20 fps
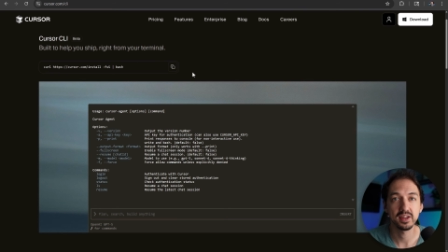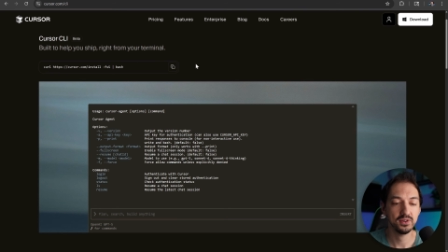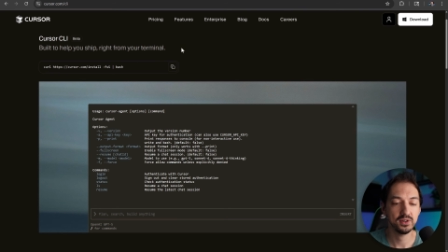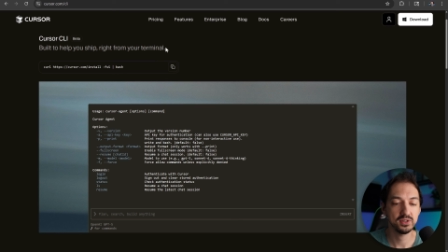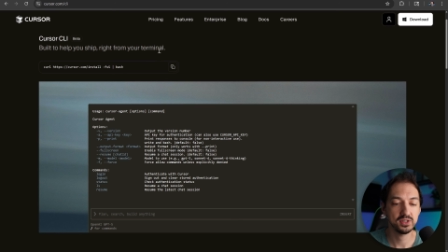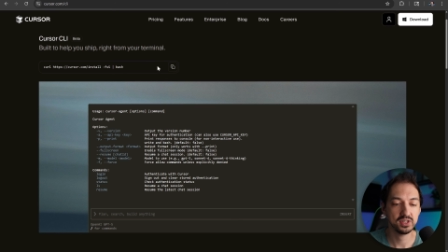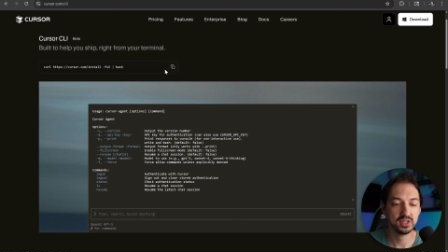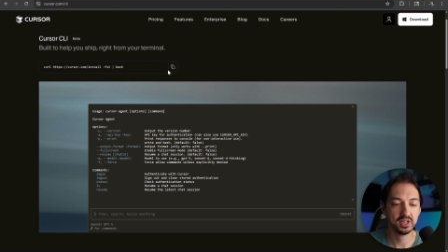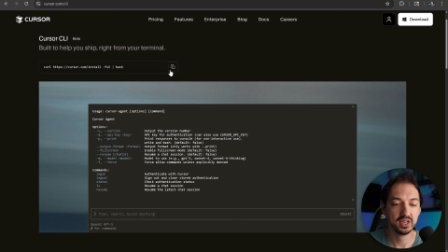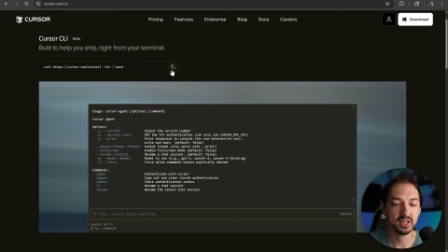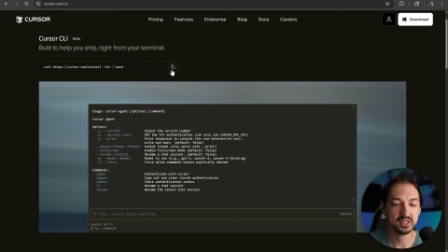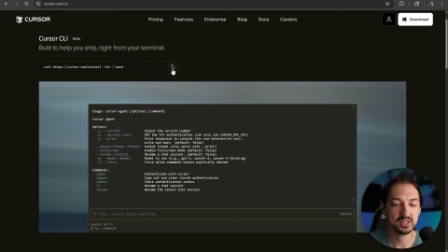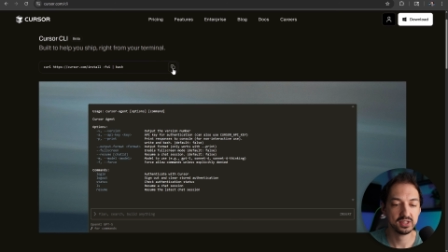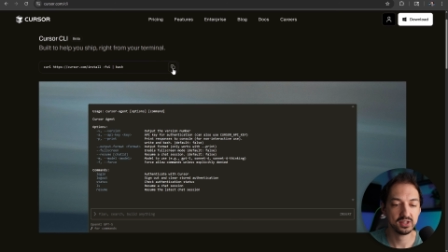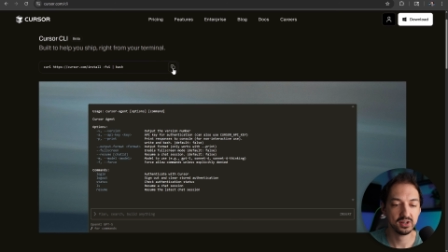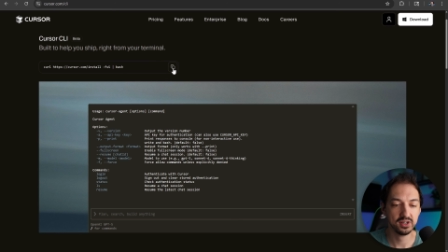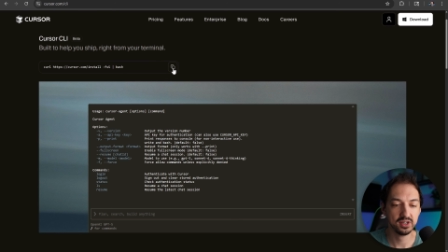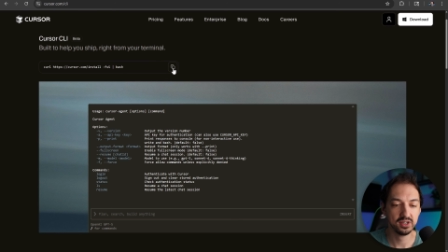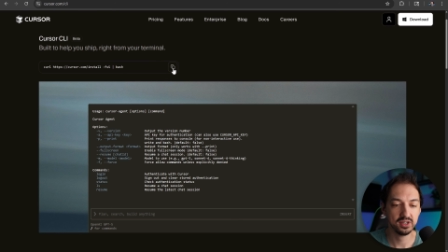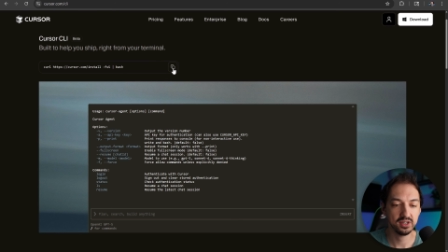First, to get
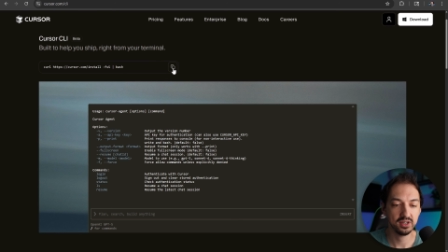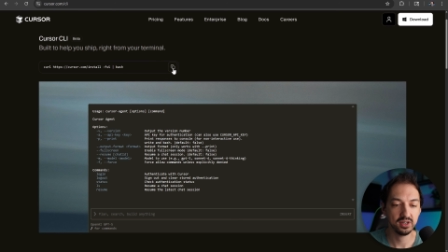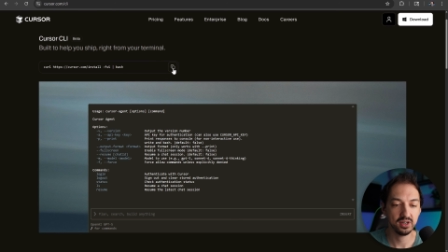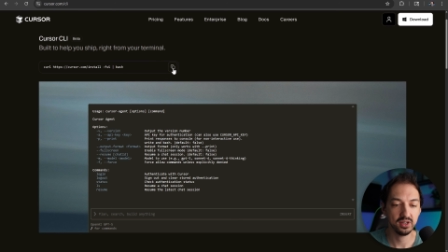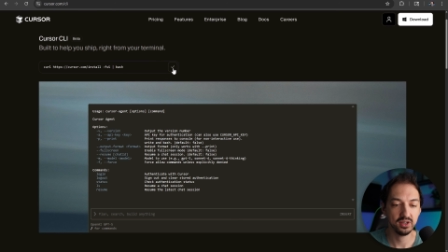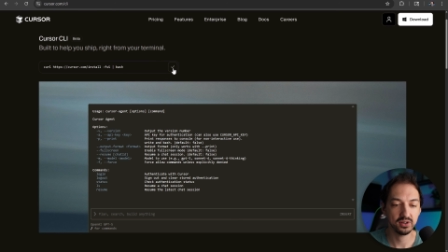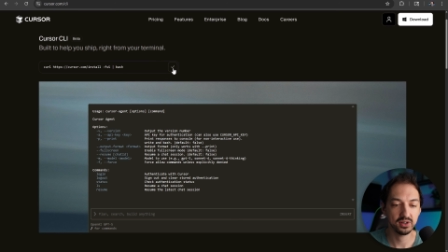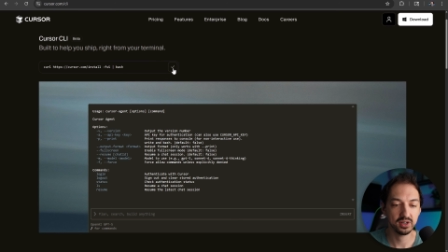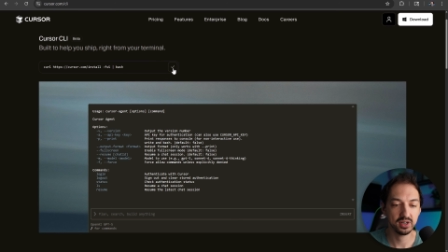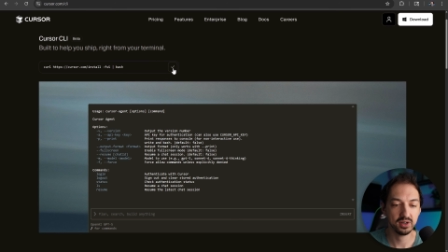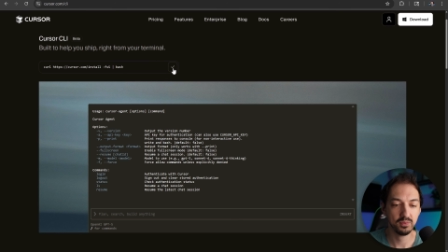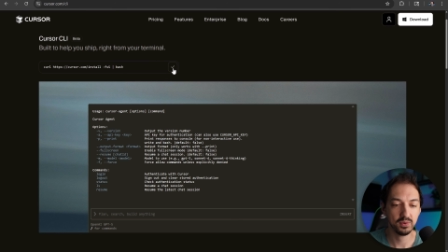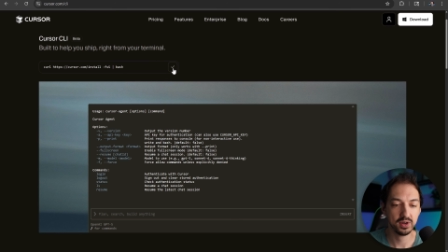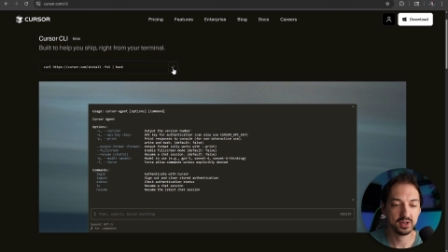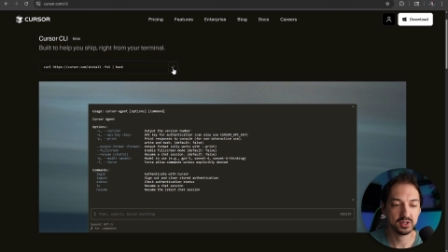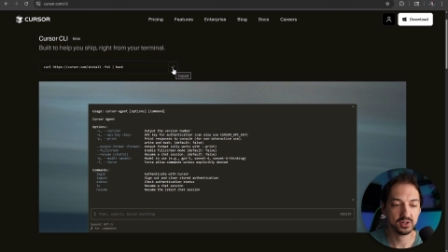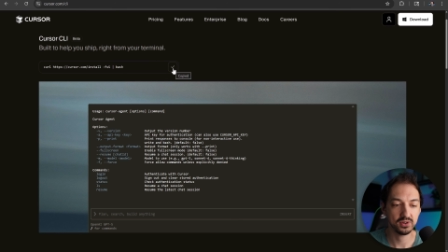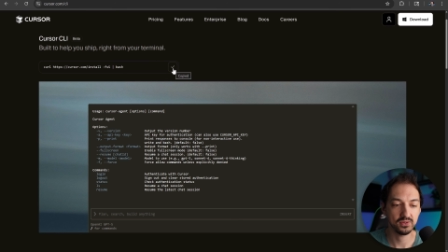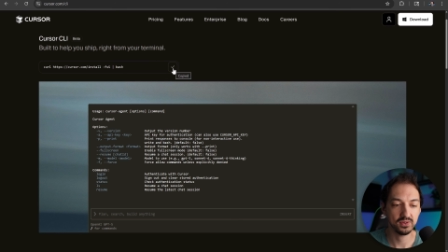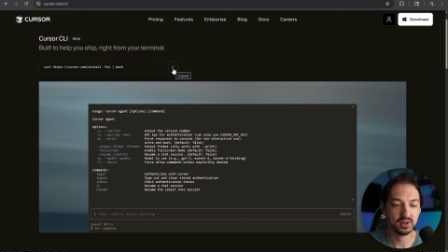started, you're going to
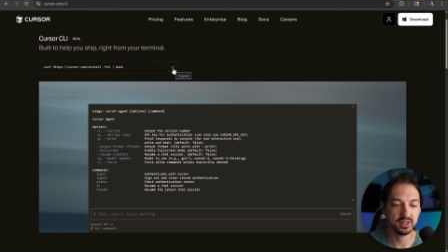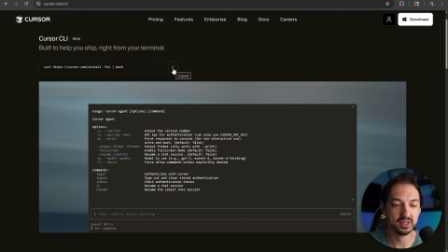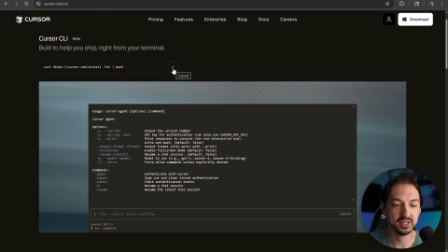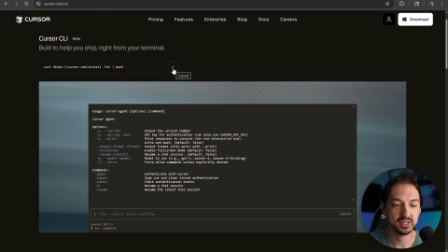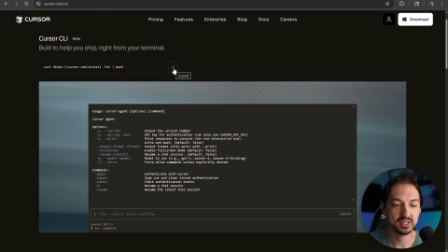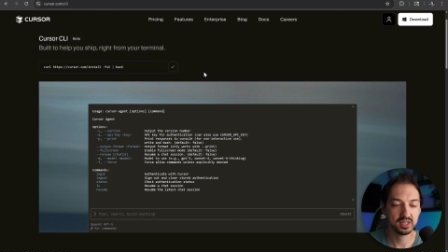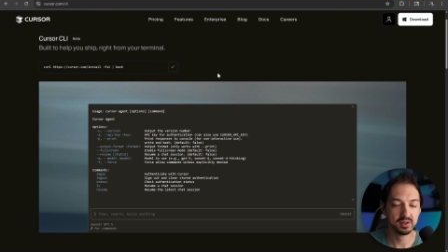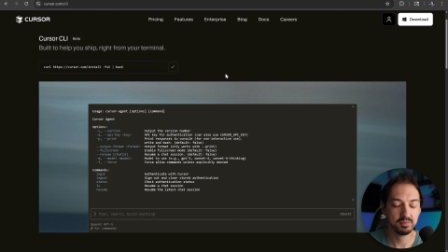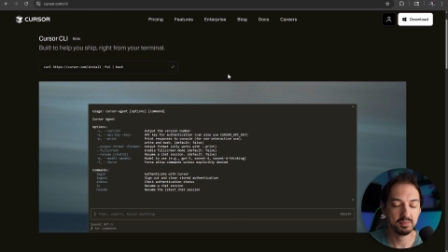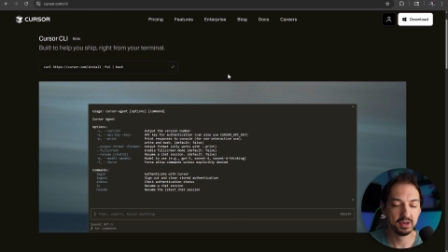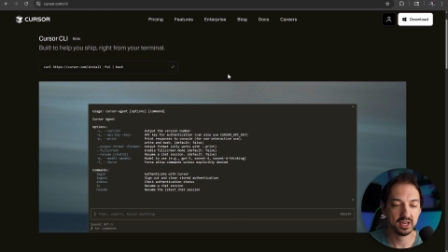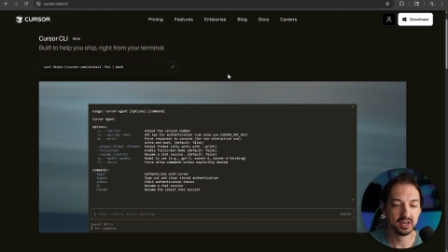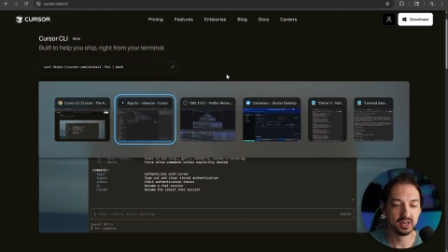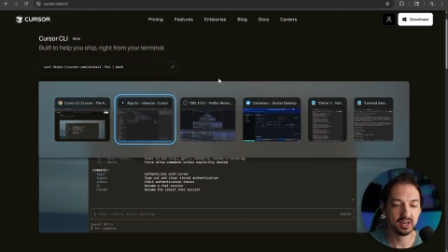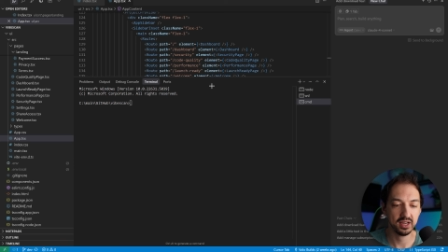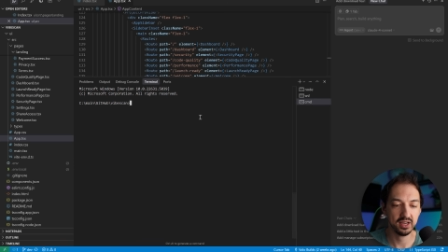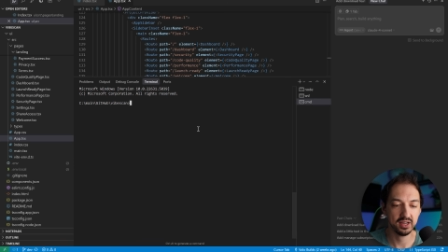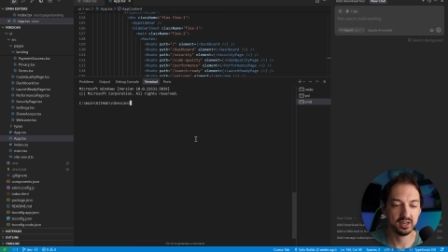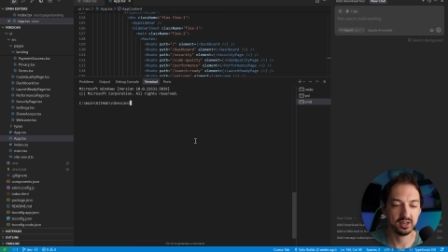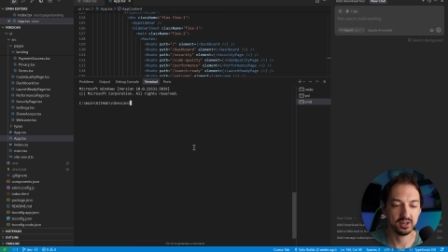want to run this
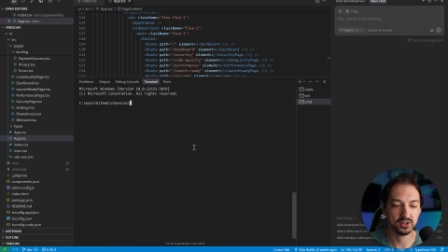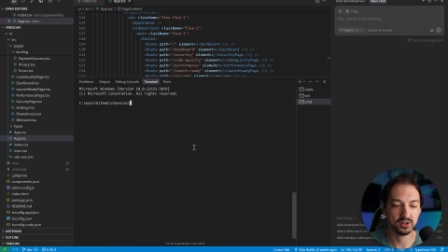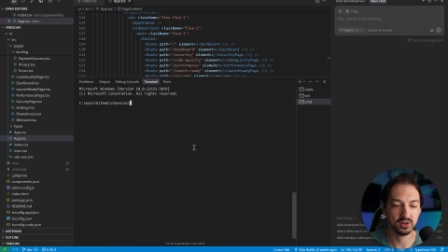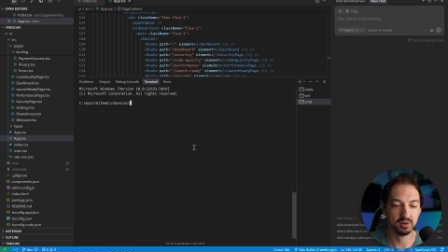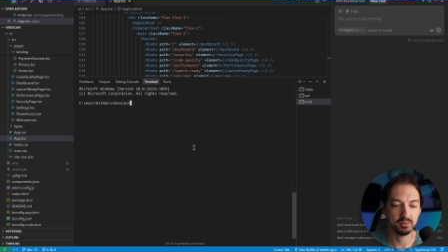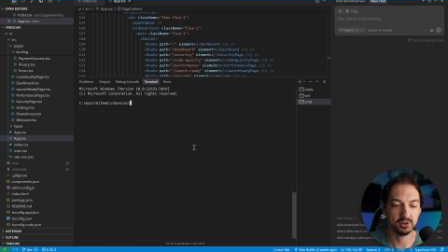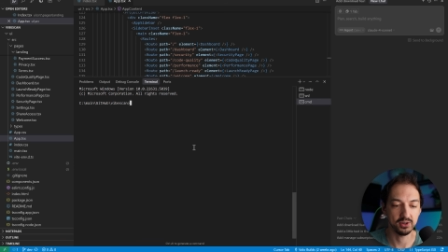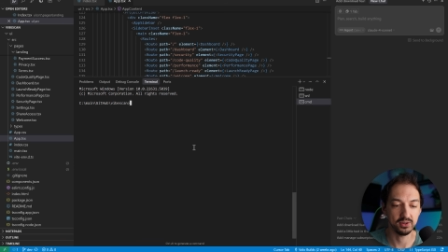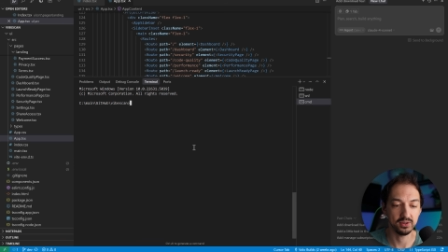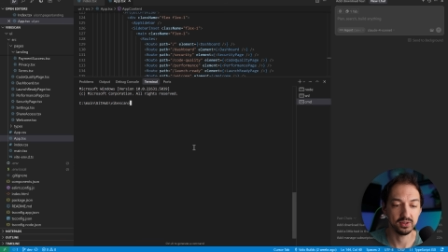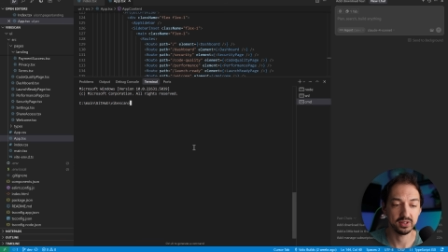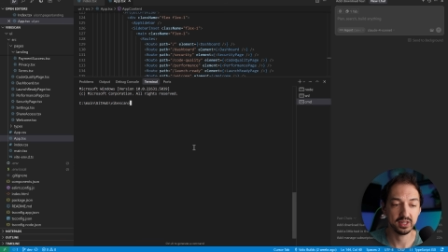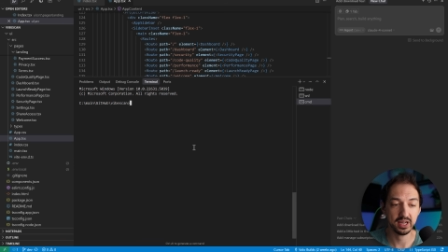command in a terminal.